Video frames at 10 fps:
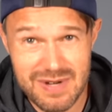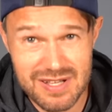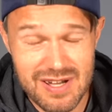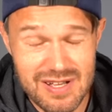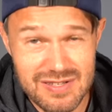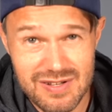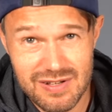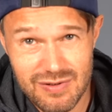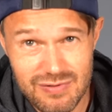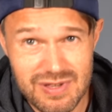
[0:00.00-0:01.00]
by going and
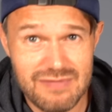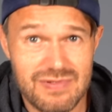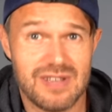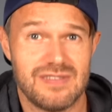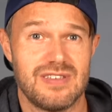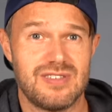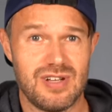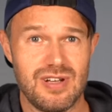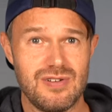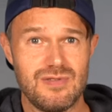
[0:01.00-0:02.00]
doing all their runs
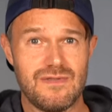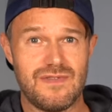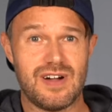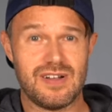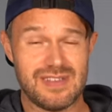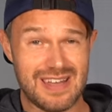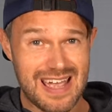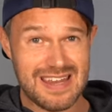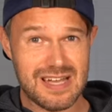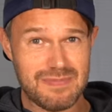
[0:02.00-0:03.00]
too fast and
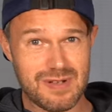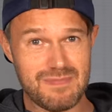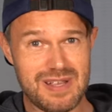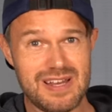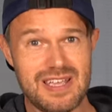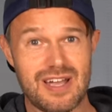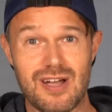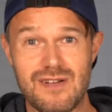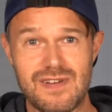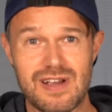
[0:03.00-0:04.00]
end up completely
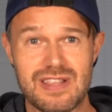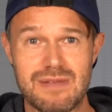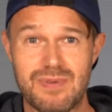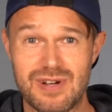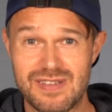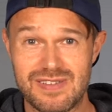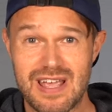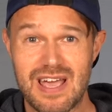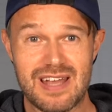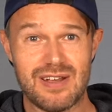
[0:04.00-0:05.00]
overloading their bodies
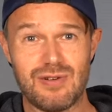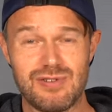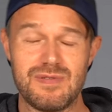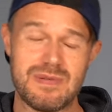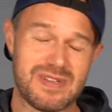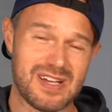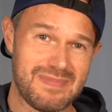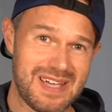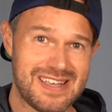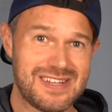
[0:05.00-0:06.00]
and ultimately become
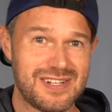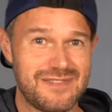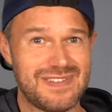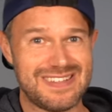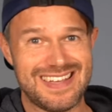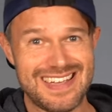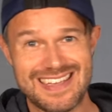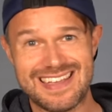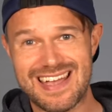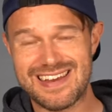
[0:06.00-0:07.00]
injured,
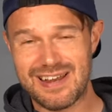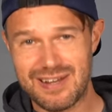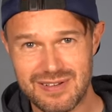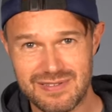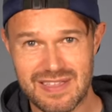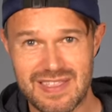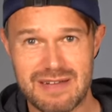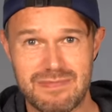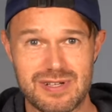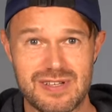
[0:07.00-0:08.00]
fatigue, and lose
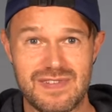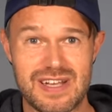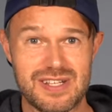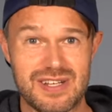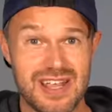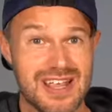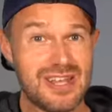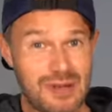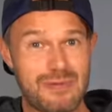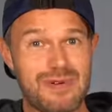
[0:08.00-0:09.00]
that motivation.
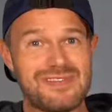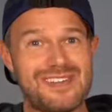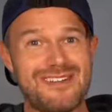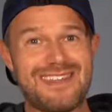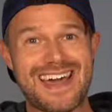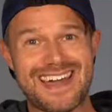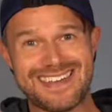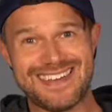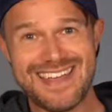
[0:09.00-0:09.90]
No one wants to do that.